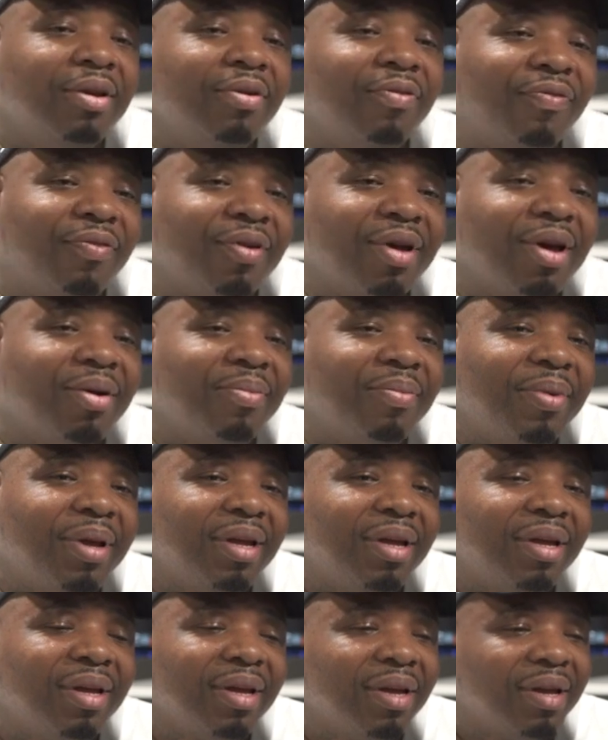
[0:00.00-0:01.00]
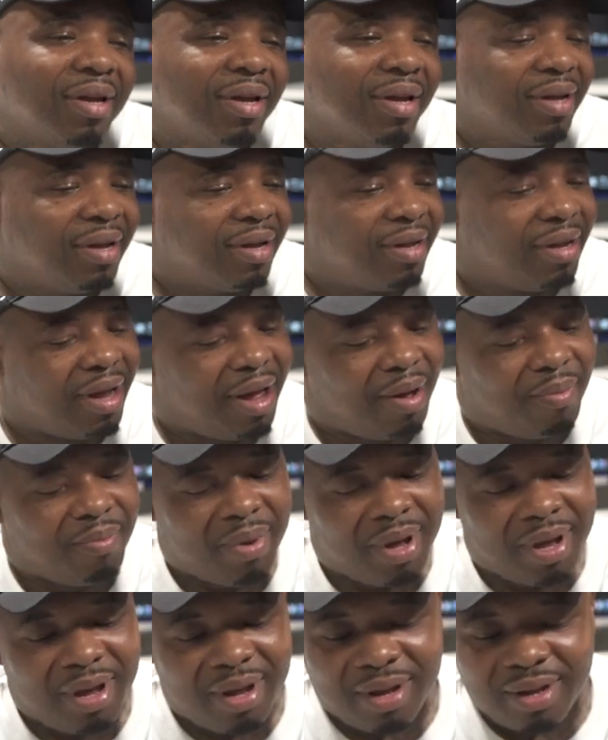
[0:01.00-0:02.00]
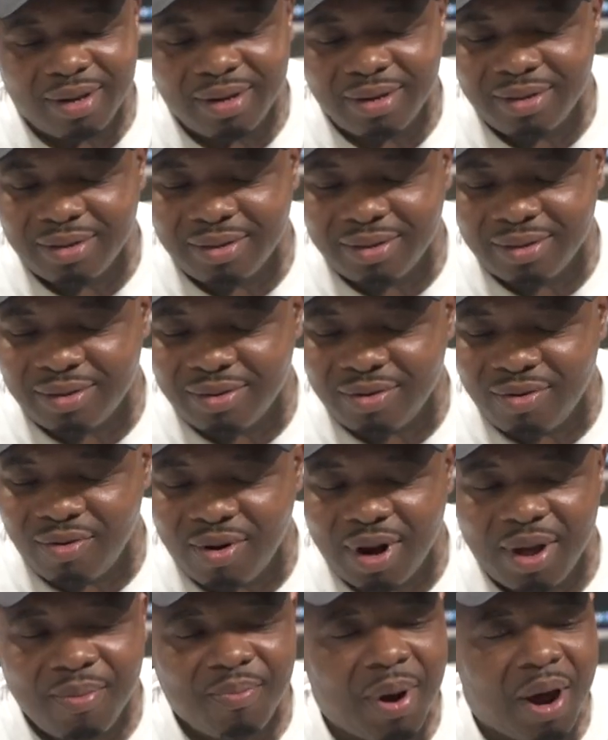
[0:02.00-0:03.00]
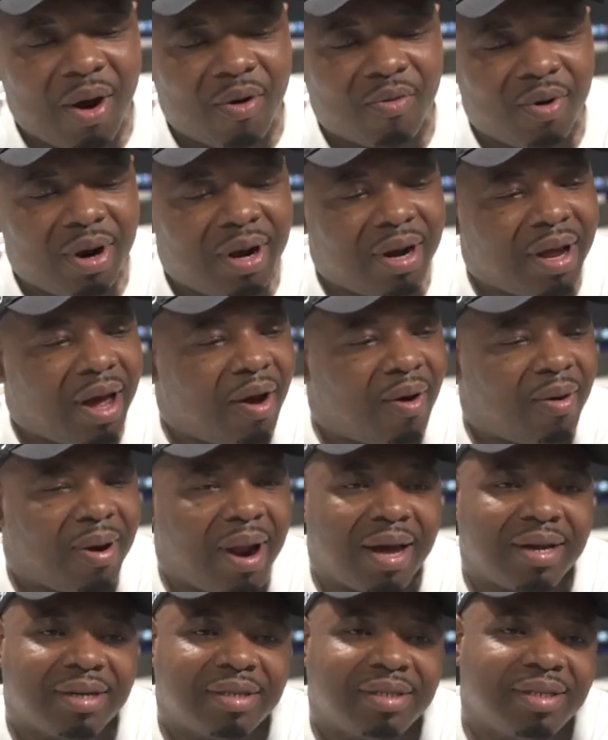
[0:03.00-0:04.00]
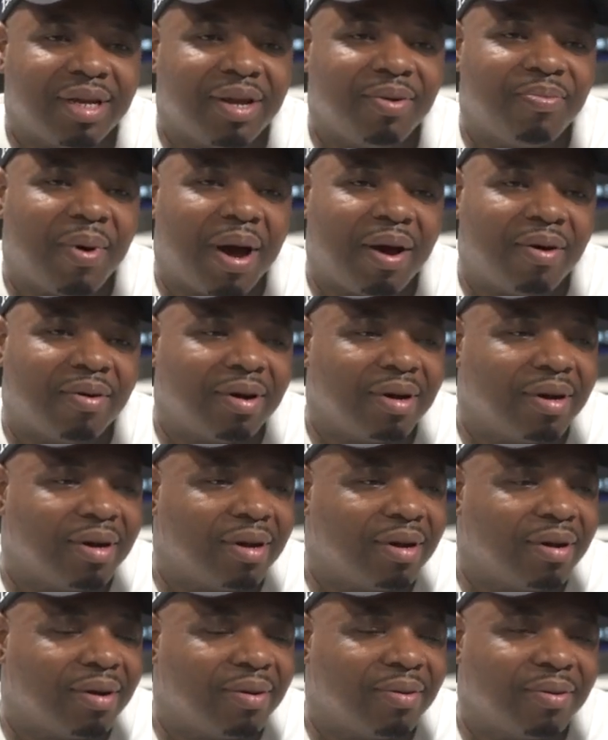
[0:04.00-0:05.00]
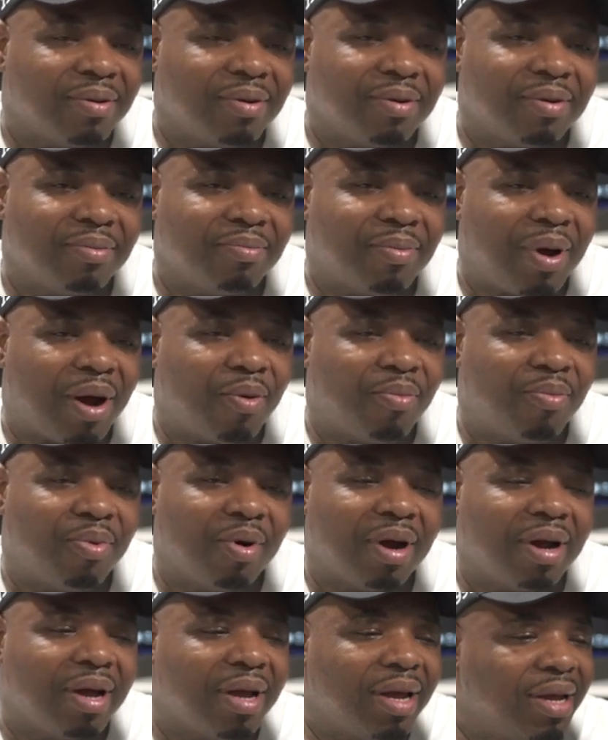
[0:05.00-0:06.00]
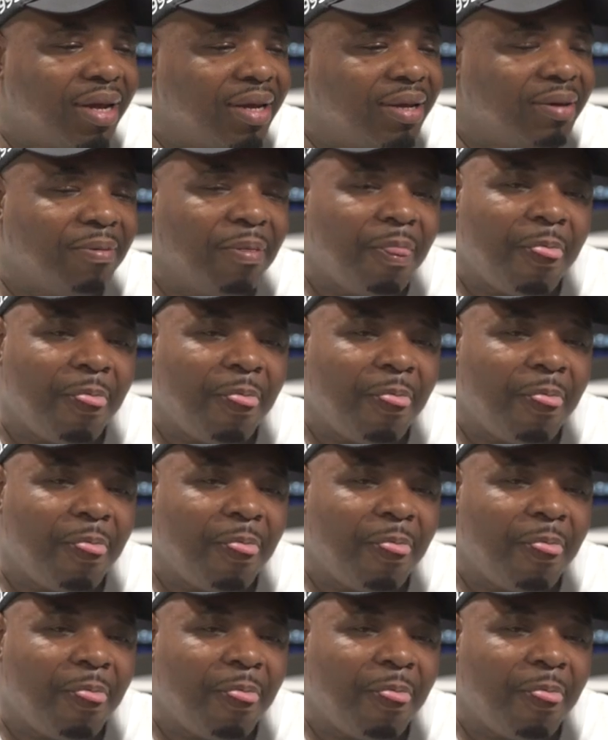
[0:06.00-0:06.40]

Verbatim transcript: you feel me? I mean, you know, that about really all I can say about, uh, about brother.